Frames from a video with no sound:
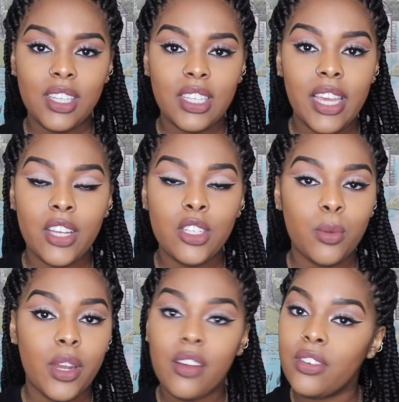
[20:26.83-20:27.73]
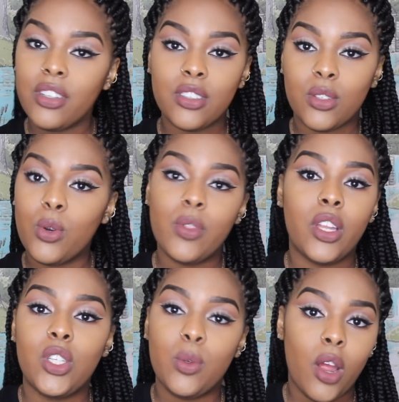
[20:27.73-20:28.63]
yeah, just whatever school
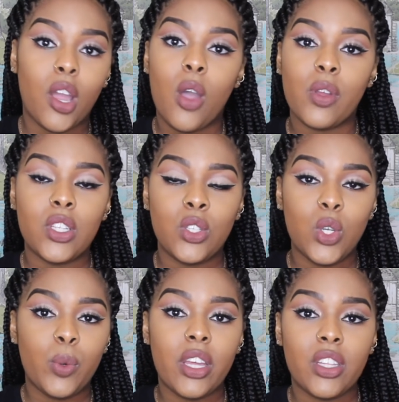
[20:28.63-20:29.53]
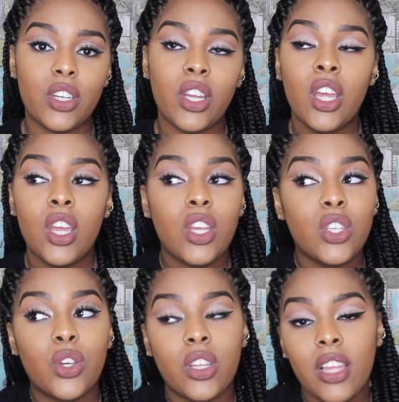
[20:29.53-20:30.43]
that you are going to, whether
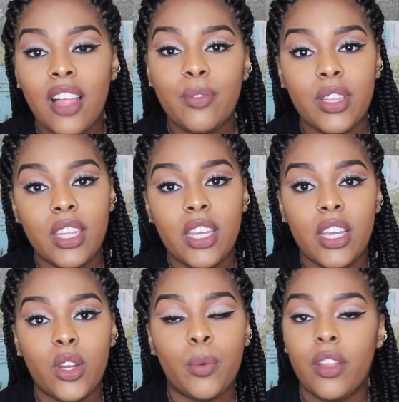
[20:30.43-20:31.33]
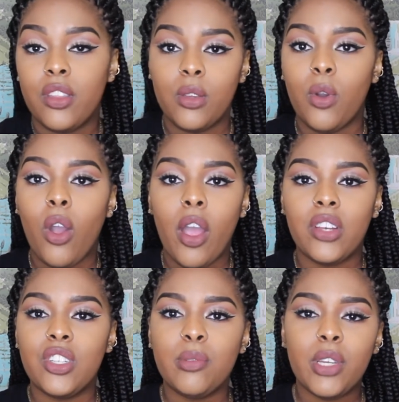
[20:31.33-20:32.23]
you're in love with it or whether you
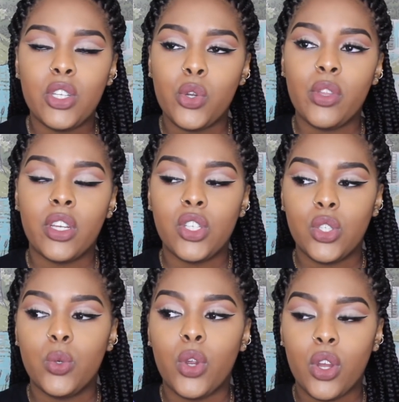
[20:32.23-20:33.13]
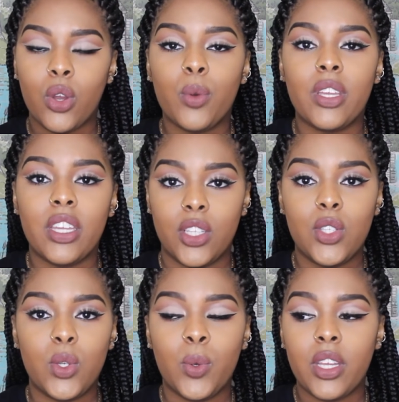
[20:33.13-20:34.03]
aren't, just make sure that you are going
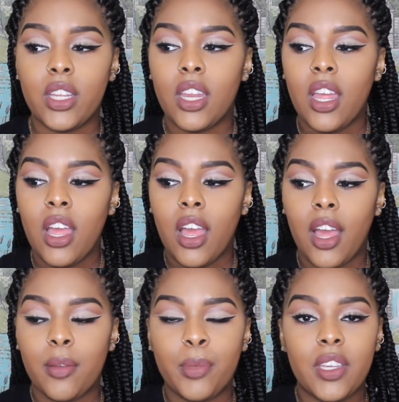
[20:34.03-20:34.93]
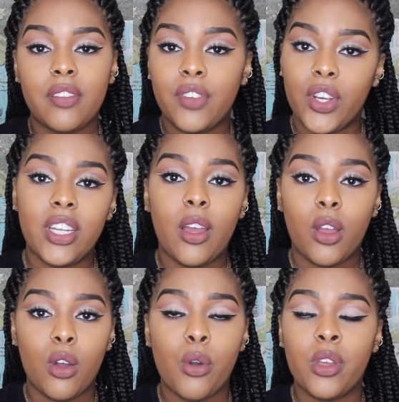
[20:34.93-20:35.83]
into it being very
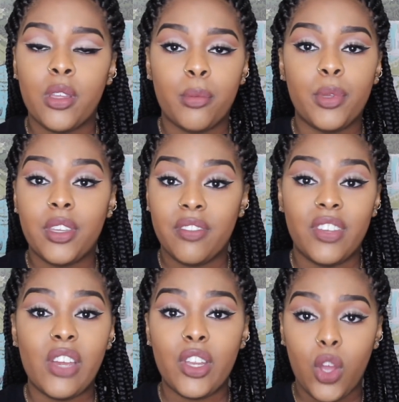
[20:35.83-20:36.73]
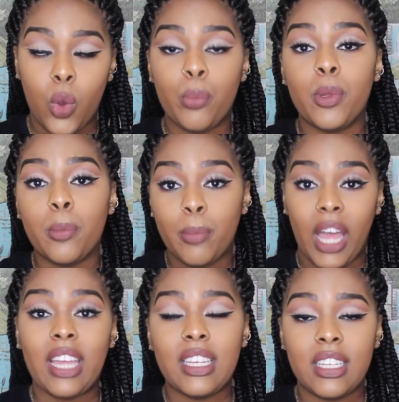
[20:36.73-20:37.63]
outgoing, being very
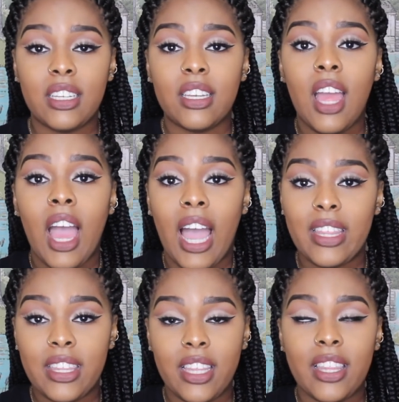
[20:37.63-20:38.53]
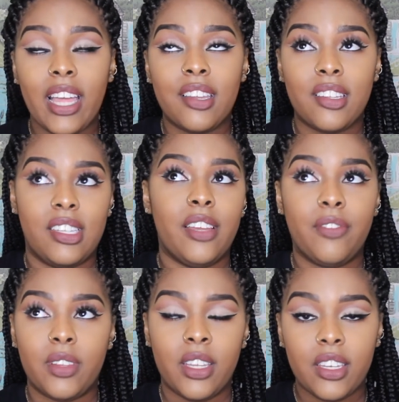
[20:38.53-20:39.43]
open-minded. I think that that is
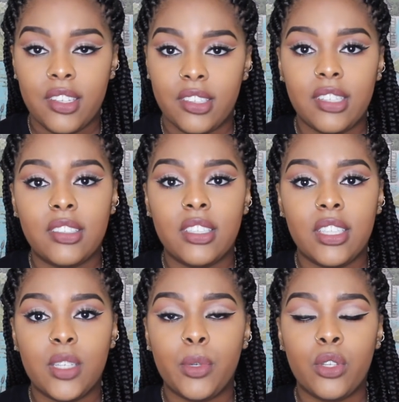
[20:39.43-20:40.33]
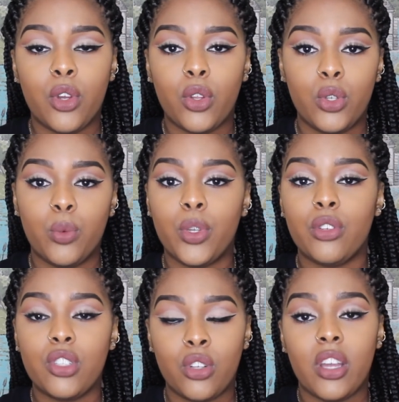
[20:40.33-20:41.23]
definitely a necessity when
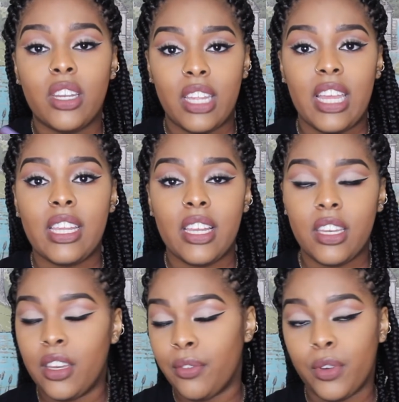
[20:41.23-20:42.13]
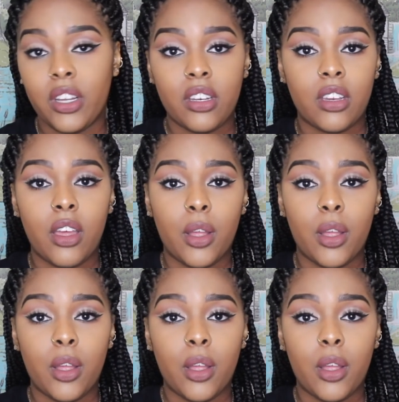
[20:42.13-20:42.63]
you're starting any different